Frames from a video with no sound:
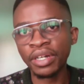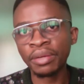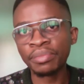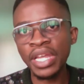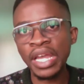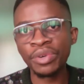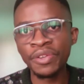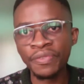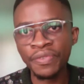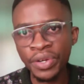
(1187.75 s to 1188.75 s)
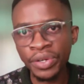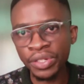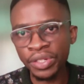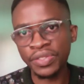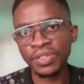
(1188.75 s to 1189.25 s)
there are
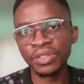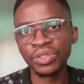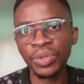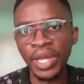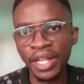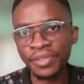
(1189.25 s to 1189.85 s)
referrals to health